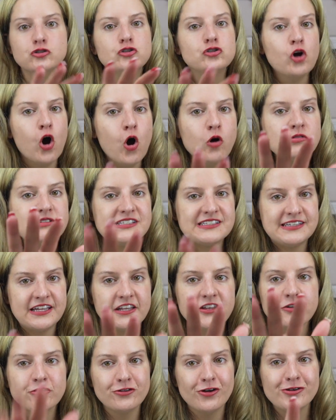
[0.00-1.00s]
Don't
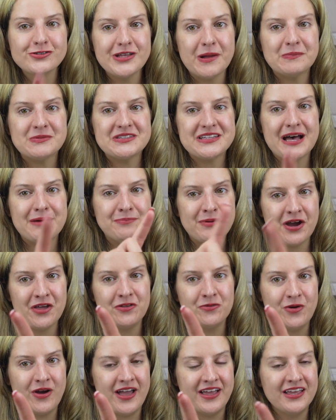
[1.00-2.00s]
stick your nose up to that, by
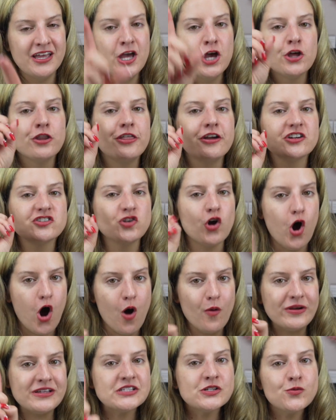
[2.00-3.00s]
the way. There's
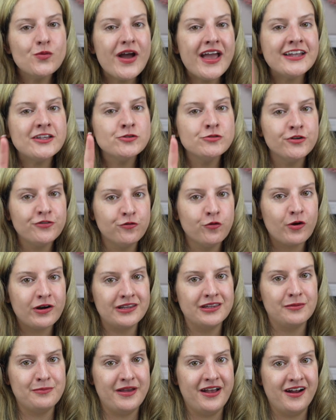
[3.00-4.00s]
always a way to
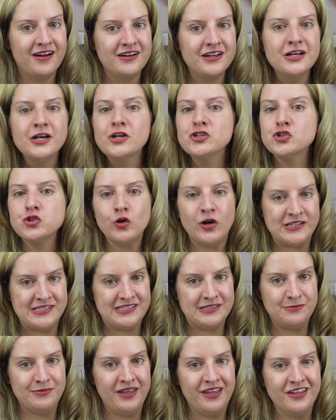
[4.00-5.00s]
afford La Mer.
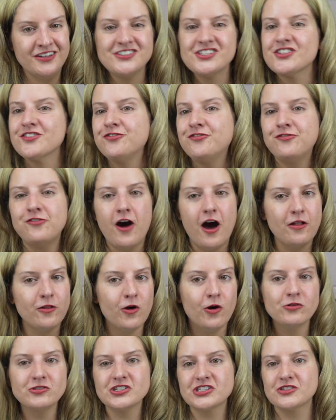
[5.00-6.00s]
Trust me, just
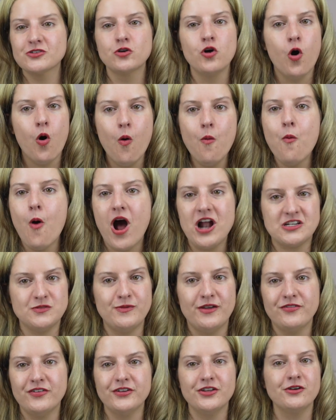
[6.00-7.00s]
go watch
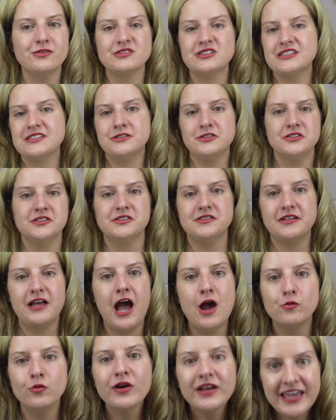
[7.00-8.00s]
my videos. Like, seriously,
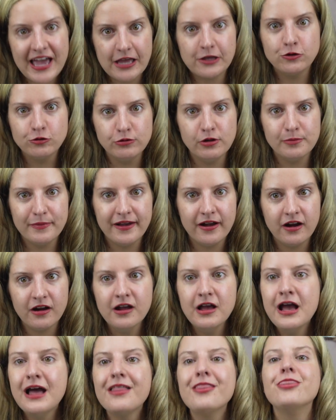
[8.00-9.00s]
I will get you La
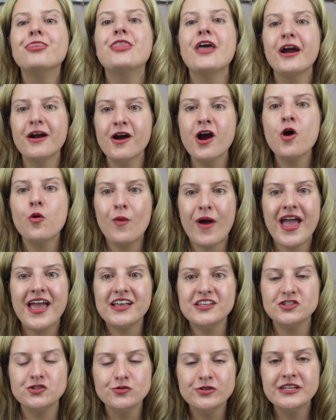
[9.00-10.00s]
Mer. There are
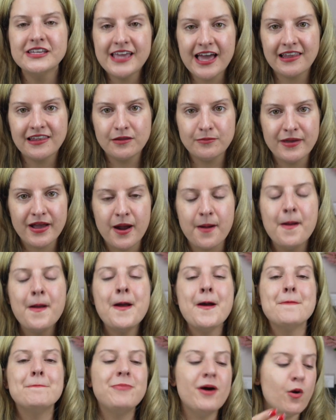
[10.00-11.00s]
ways you could get La Mer.
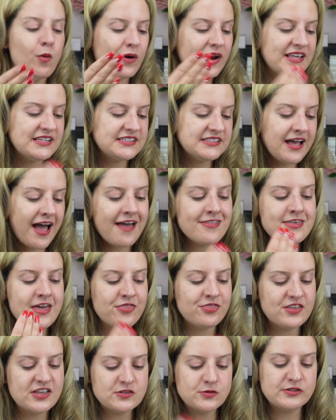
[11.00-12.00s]
But when I saw
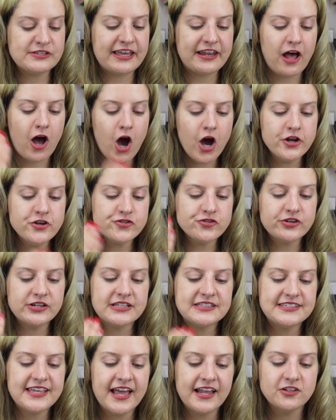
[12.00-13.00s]
that this was at a
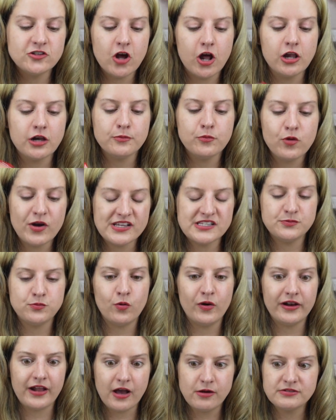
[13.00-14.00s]
$110 price
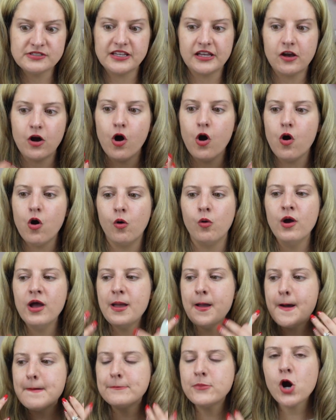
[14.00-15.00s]
point, I was like, oh,
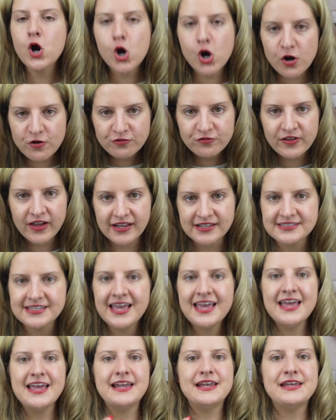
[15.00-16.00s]
perfect.
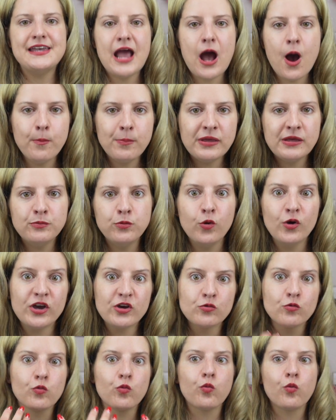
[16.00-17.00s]
Now people
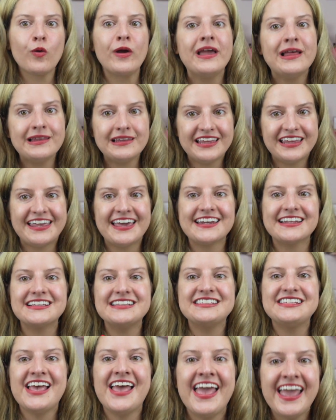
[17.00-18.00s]
can really get
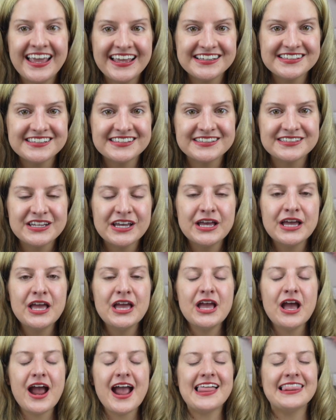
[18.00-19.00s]
a taste,
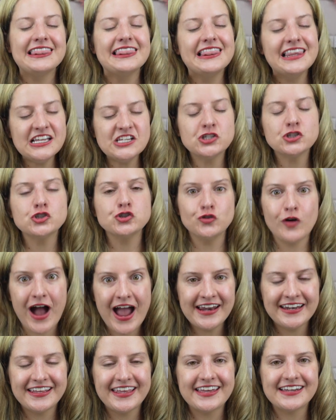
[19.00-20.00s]
at least
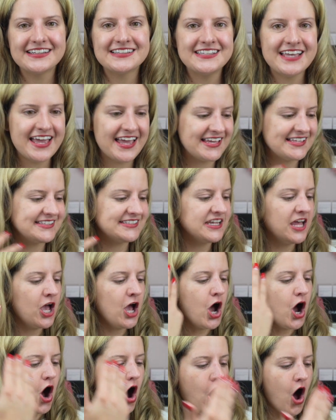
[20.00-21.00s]
try to get a taste
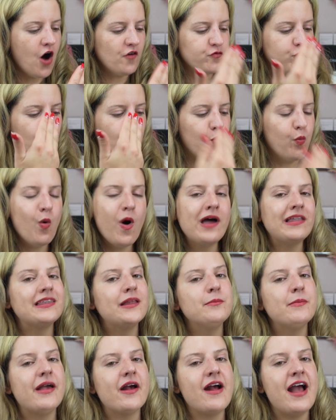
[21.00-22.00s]
of what
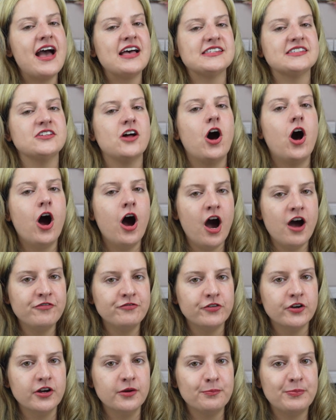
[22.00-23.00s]
La Mer has to
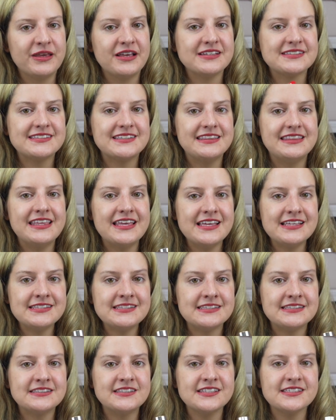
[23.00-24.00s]
offer, because
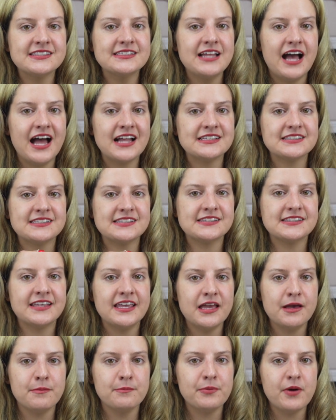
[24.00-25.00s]
this does not
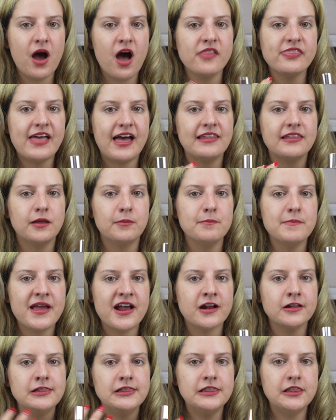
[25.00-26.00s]
skimp on that La
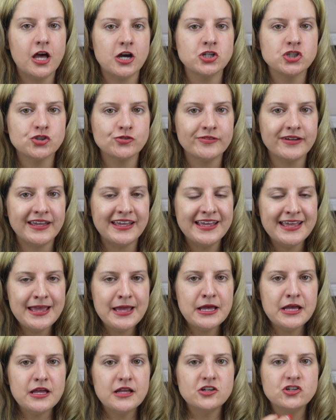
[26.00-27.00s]
Mer luxury.
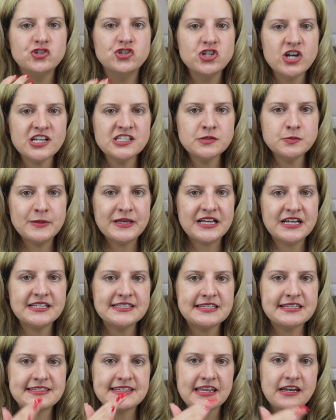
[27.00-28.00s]
Just
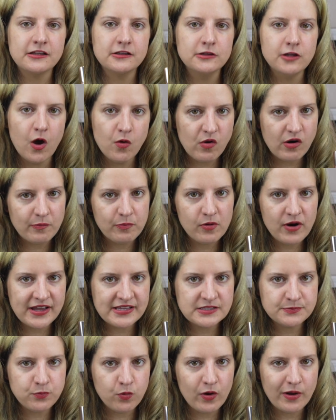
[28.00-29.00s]
because it's at a lower
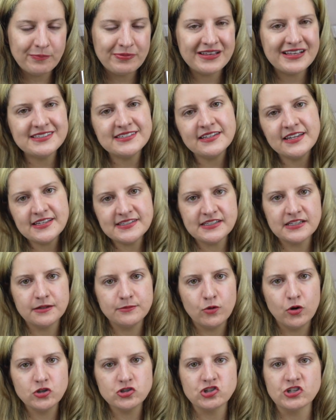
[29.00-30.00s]
price point, because it is an
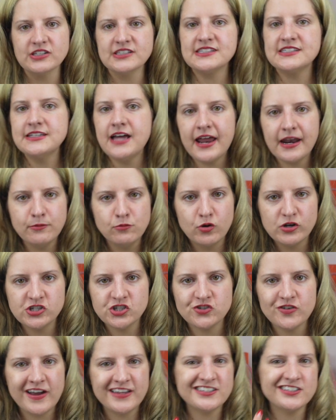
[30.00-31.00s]
emulsion, it's not a
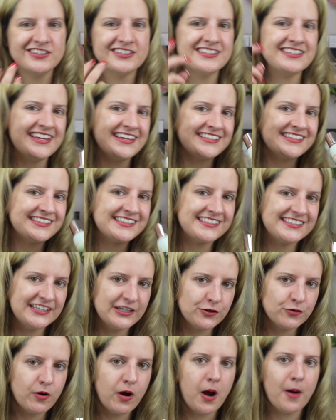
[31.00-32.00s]
moisturizer, it's not a
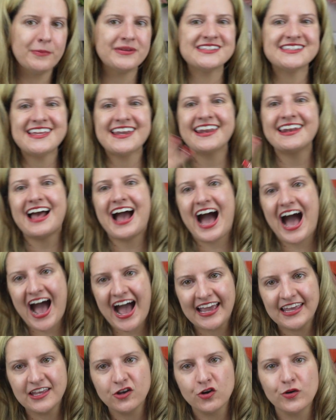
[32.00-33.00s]
serum, it's not an
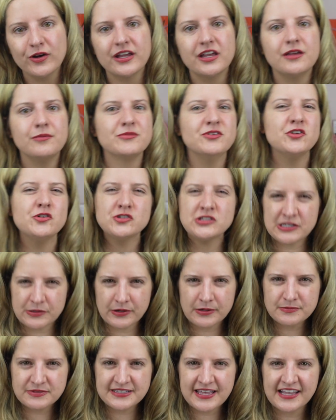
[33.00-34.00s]
eye cream. You see
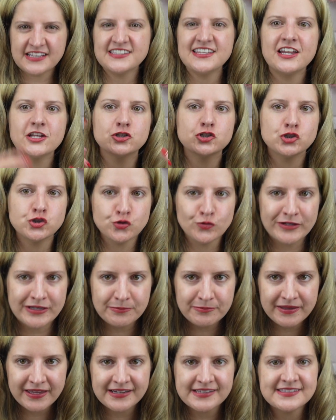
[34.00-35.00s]
what I'm saying? It's not a
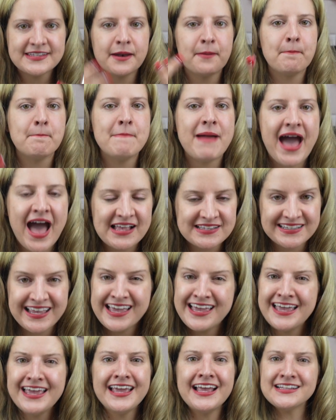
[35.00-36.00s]
treatment, it's not a mask,
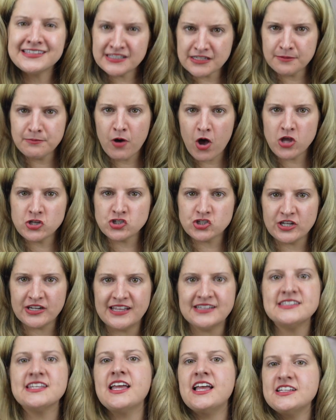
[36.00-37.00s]
it's an
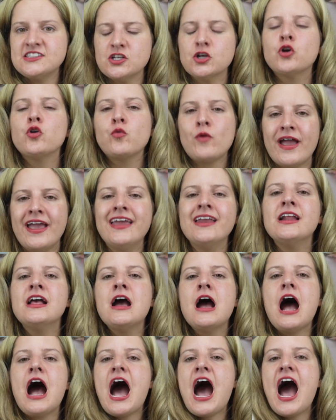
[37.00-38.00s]
emulsion. It's a great
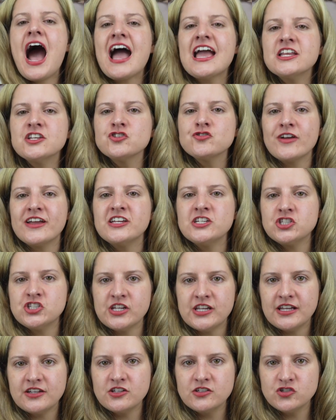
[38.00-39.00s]

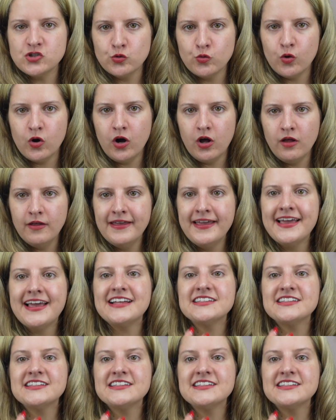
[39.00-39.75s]
hydration tool.